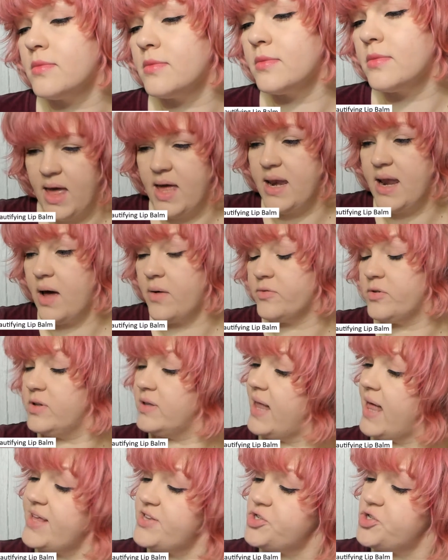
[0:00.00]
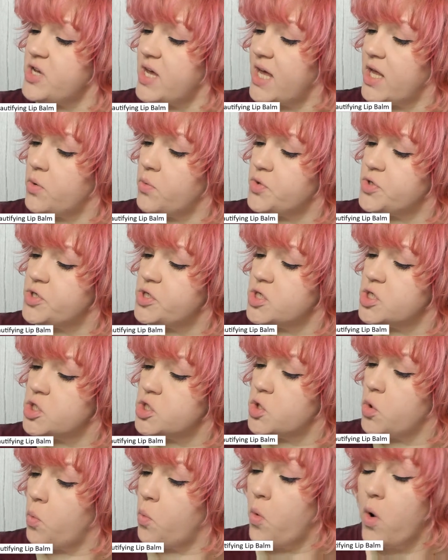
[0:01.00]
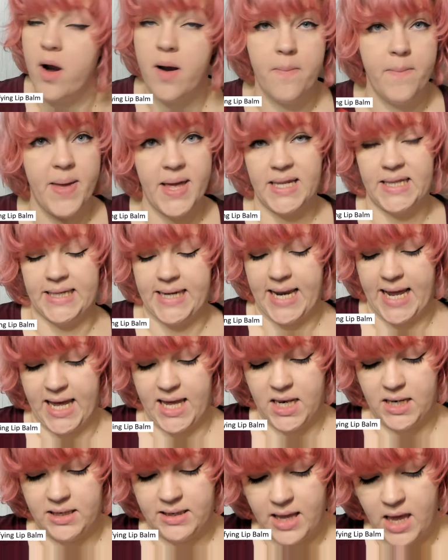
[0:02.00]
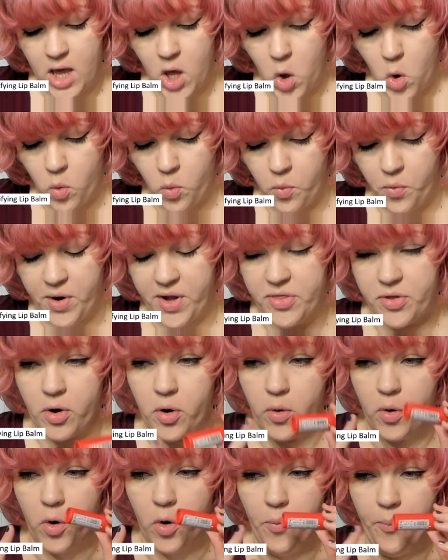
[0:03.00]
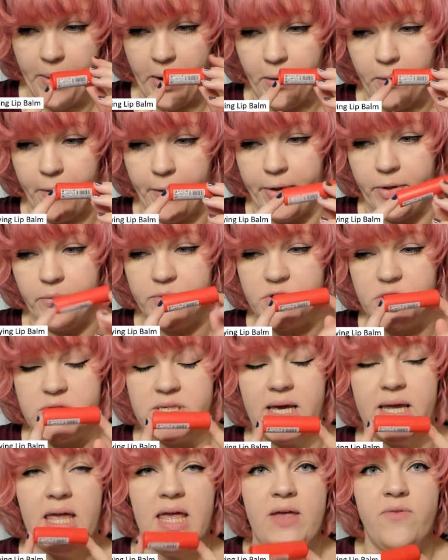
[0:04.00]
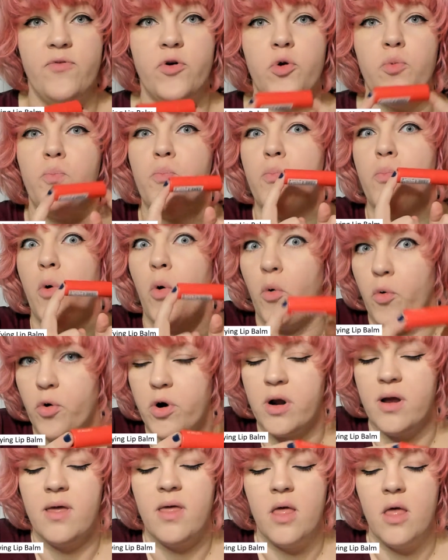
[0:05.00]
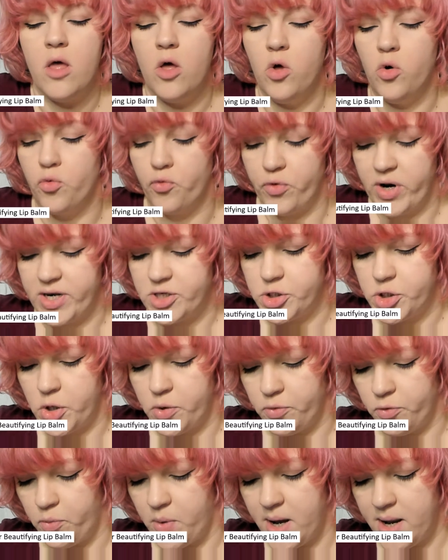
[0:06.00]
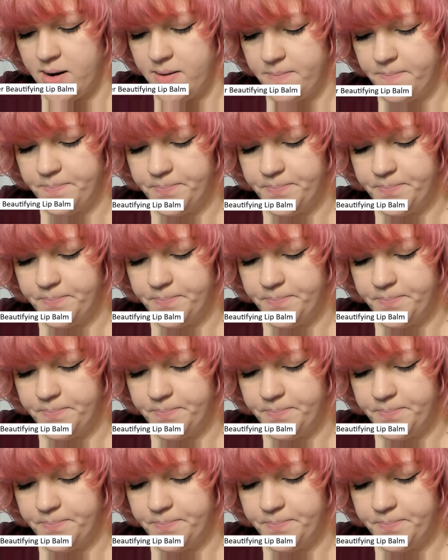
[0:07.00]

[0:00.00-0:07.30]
And now the last shade, which is Water-melonade with jojoba oil, which is like even more red toned one.